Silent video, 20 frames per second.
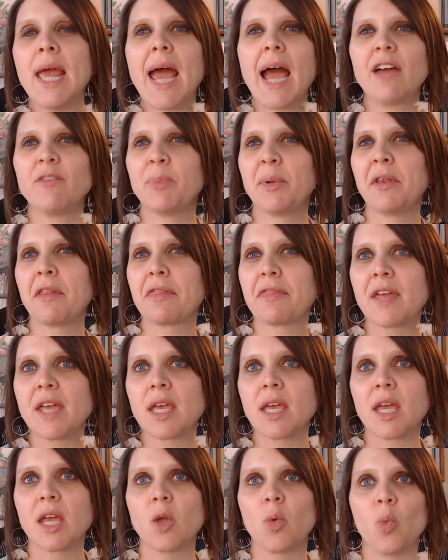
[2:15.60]
have been
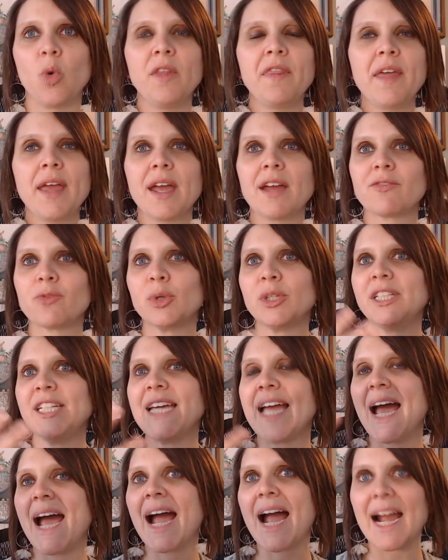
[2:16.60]
thinking? Would they have
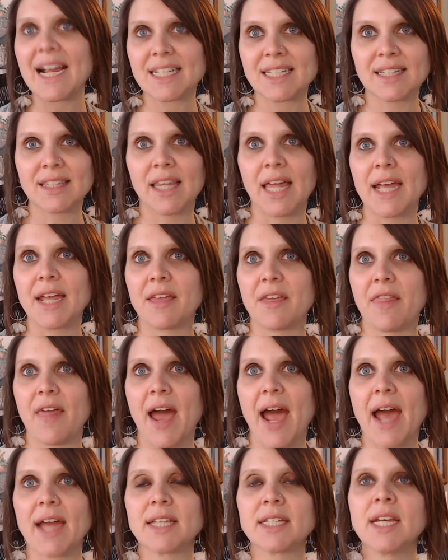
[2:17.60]
really acted like
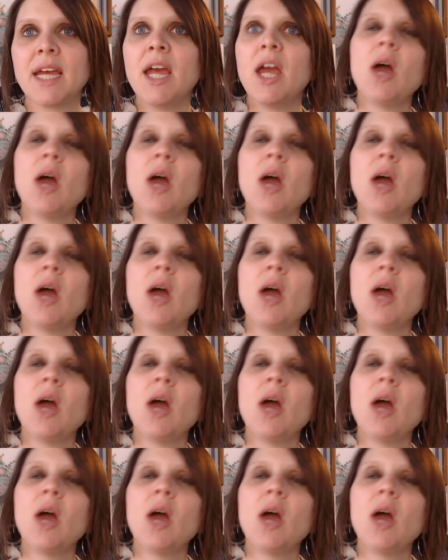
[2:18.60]
that?